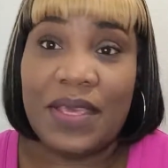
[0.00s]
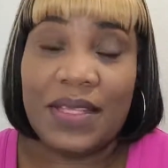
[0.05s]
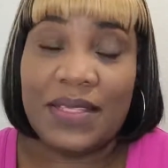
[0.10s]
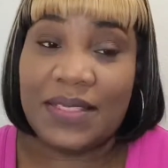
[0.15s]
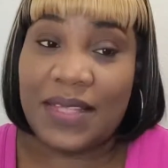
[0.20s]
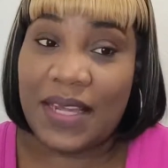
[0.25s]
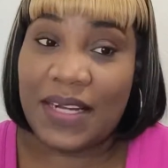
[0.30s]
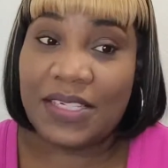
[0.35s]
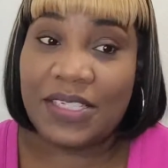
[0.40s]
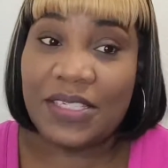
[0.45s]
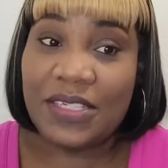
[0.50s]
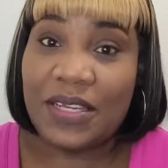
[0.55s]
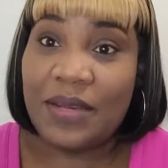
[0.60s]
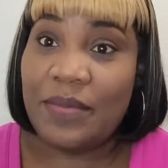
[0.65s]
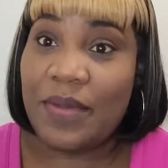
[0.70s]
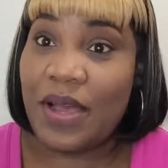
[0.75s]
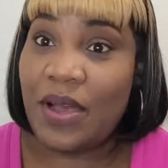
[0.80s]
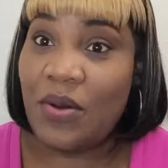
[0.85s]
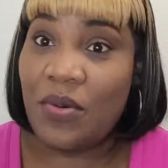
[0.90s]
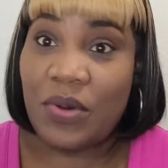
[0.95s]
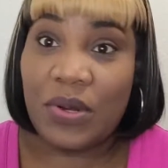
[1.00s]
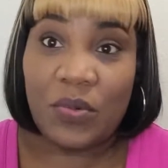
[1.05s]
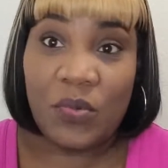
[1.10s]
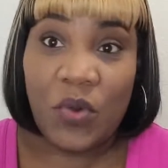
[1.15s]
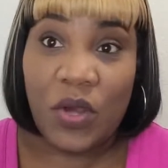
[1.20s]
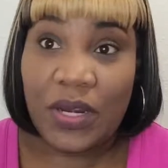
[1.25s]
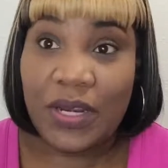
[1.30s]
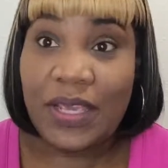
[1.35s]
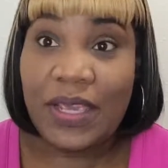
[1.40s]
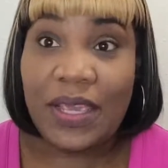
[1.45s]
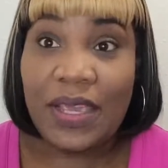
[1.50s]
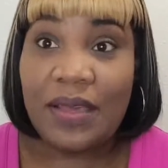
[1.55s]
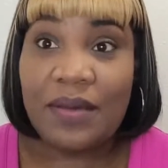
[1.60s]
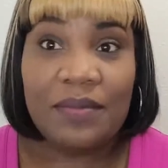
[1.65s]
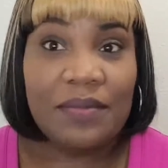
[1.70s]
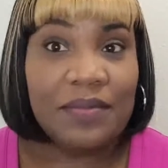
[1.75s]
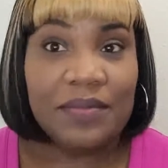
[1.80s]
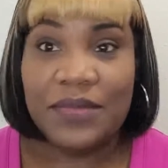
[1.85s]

is actually about 1 a.m.